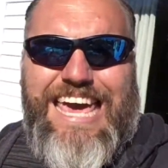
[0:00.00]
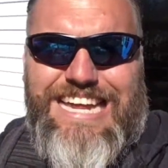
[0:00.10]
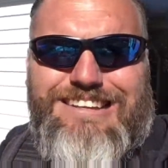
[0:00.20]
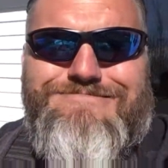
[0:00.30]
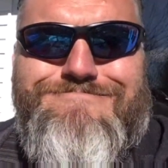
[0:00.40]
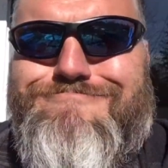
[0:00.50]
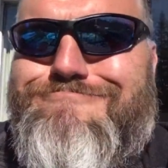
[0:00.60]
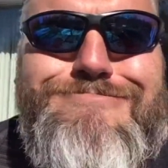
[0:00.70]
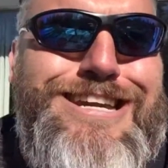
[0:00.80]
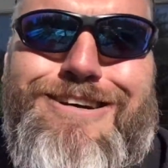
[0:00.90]
8.
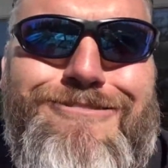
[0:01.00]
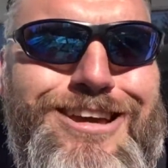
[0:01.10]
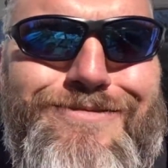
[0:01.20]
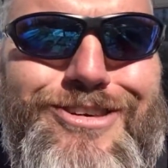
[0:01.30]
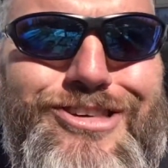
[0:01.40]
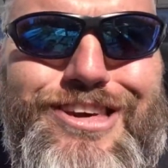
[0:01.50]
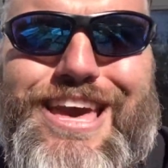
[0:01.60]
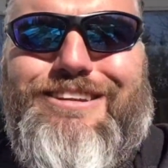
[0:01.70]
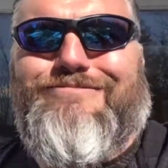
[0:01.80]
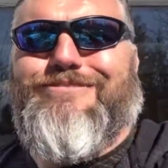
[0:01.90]
We don't give a
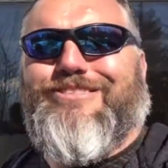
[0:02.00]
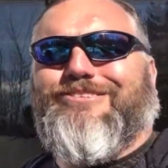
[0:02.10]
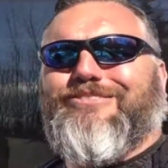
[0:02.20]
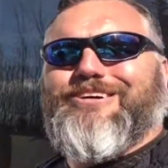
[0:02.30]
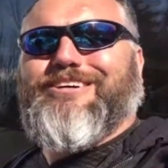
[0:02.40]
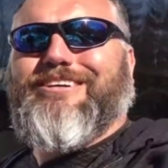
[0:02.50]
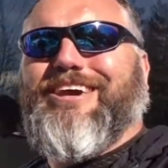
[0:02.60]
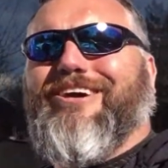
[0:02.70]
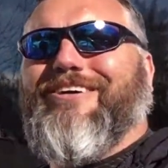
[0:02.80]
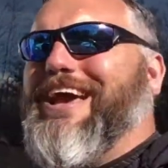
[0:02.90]
shit. We're just going to
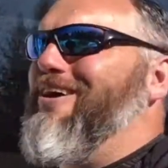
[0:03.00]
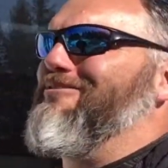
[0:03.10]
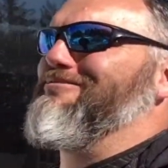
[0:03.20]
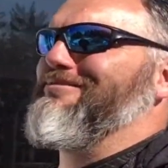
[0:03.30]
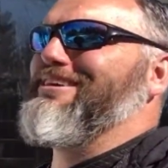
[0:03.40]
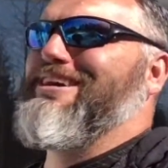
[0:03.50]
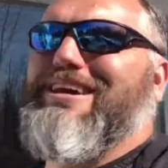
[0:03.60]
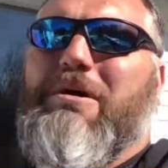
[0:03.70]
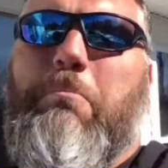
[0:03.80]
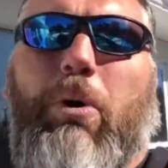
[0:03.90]
carry on.
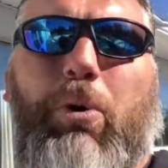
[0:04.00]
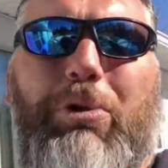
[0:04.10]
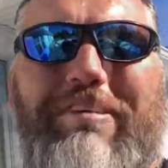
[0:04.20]
Boil